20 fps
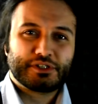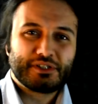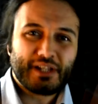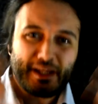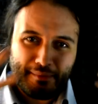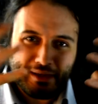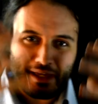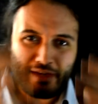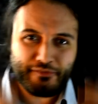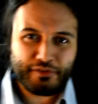So
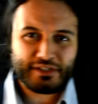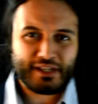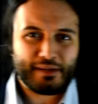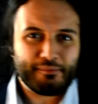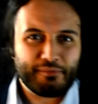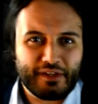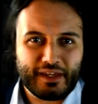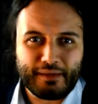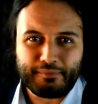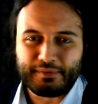let me give you
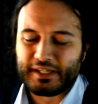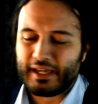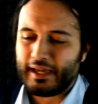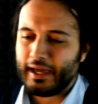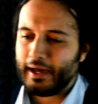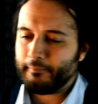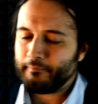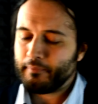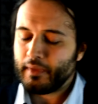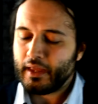some tips
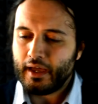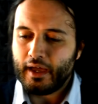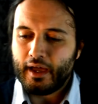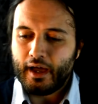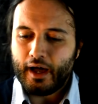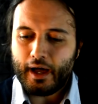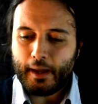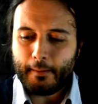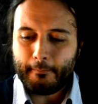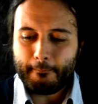here.
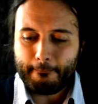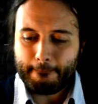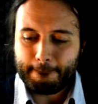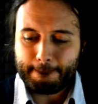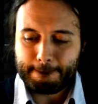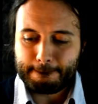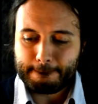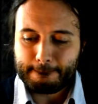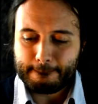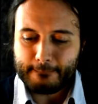
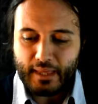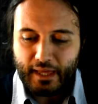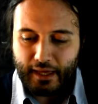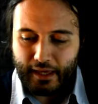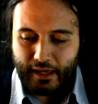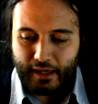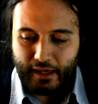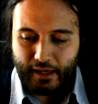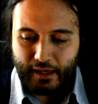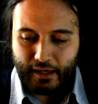Um,
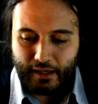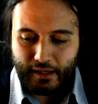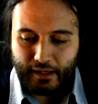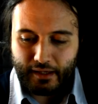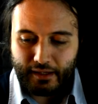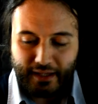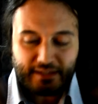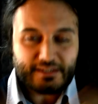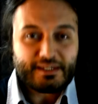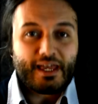
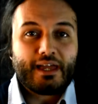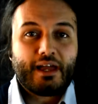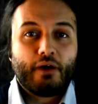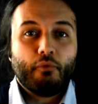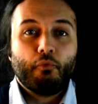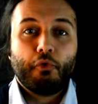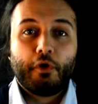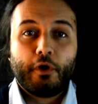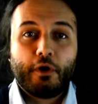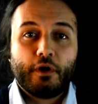let's say a
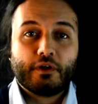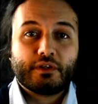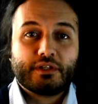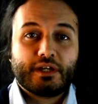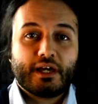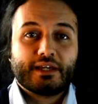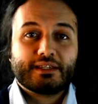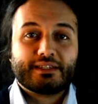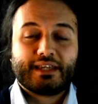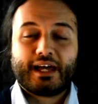
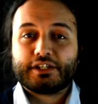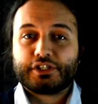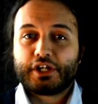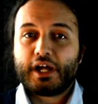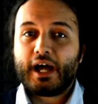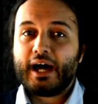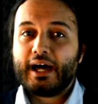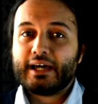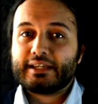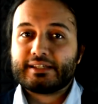word such
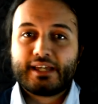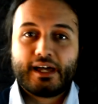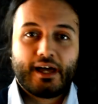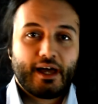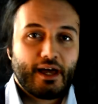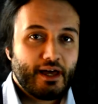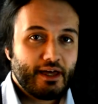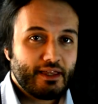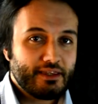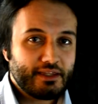as
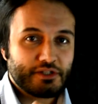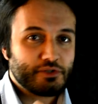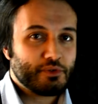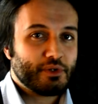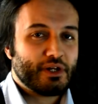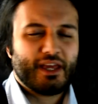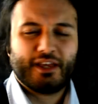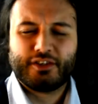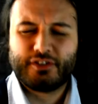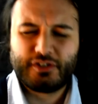this one
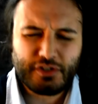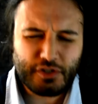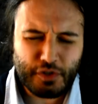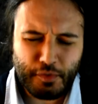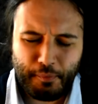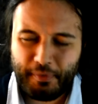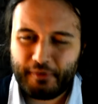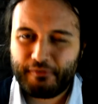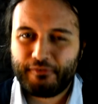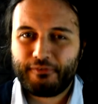here,
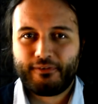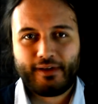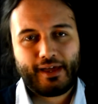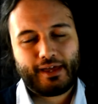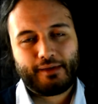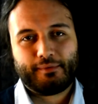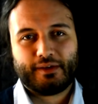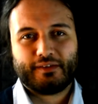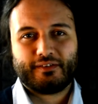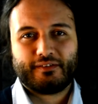super
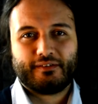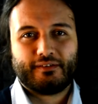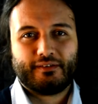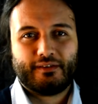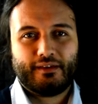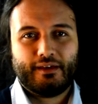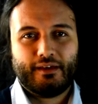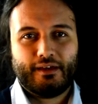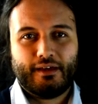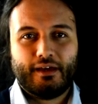famous.
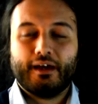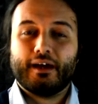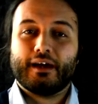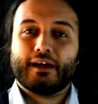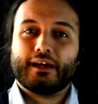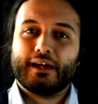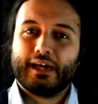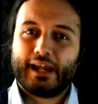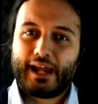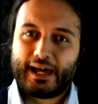
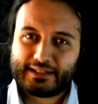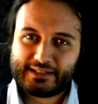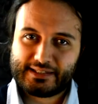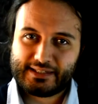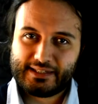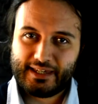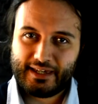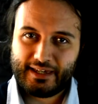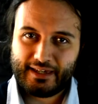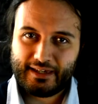
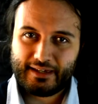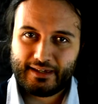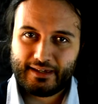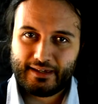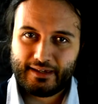Grazie.